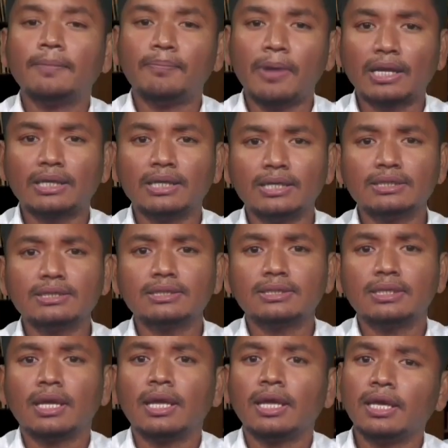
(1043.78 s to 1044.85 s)
practice,
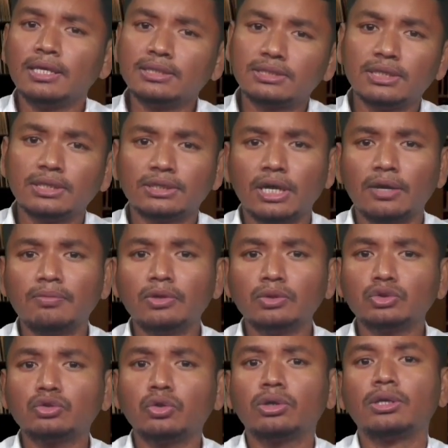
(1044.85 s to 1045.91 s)
each interview
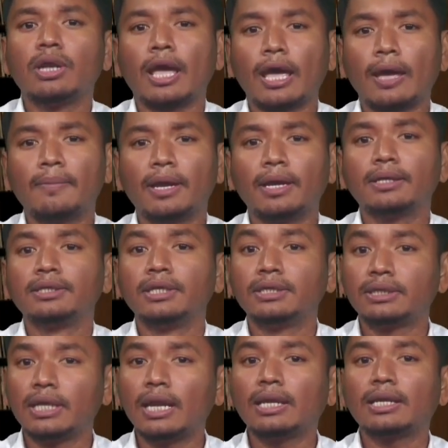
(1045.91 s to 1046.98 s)
should have a
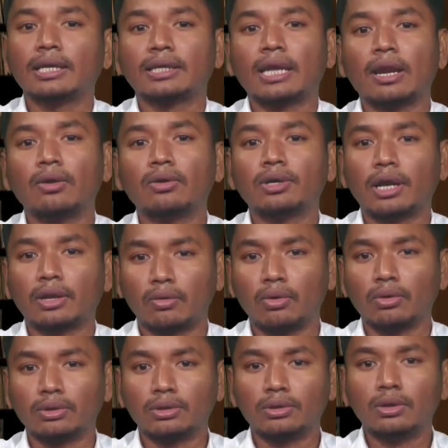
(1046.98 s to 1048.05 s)
detailed catalog
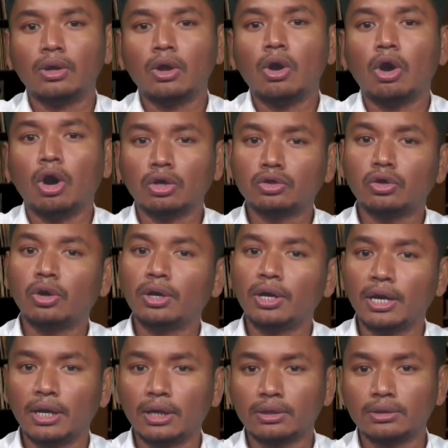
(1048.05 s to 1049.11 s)
record, author,
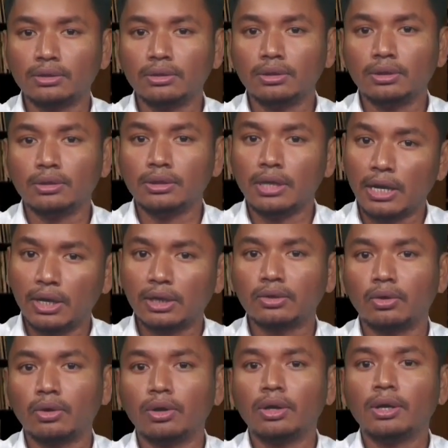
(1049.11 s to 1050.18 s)

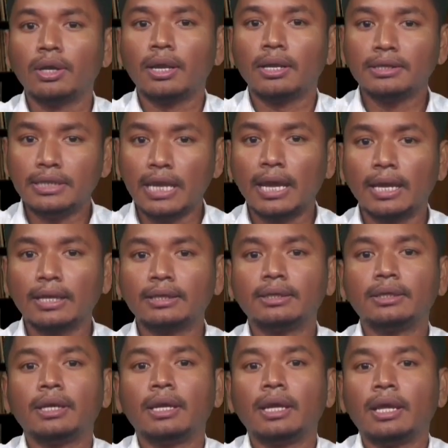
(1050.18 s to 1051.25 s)
narrator, date,
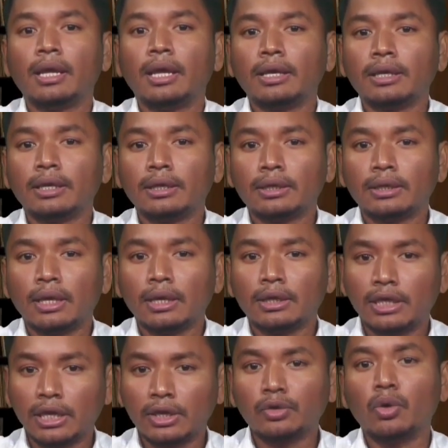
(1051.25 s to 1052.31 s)

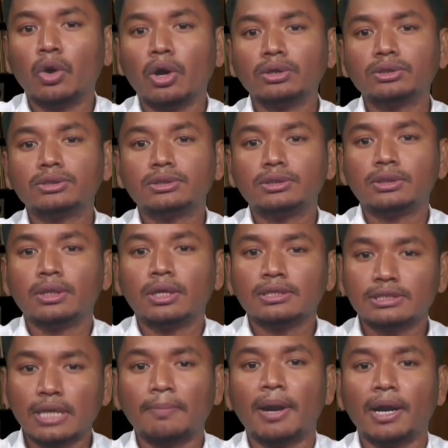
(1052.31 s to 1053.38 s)
keywords,
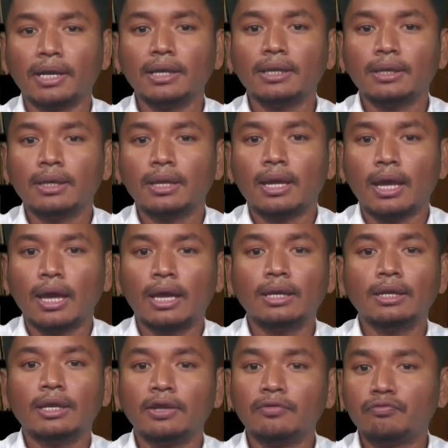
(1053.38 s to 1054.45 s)
summary, and
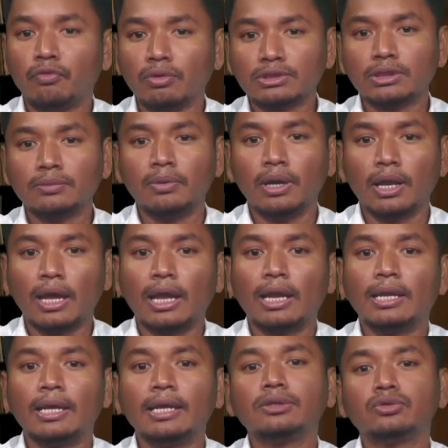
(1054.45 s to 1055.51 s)
if possible, a
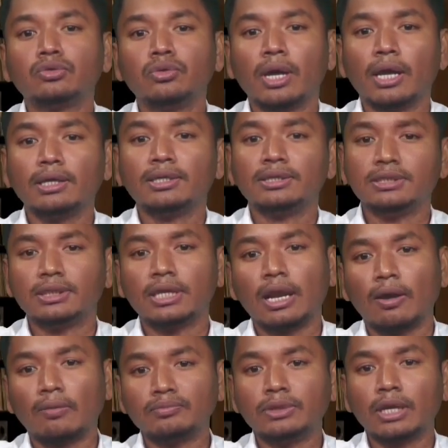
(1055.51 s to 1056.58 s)
link to a digital
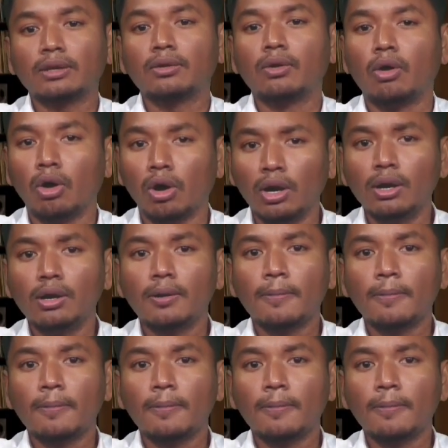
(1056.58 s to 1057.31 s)
object or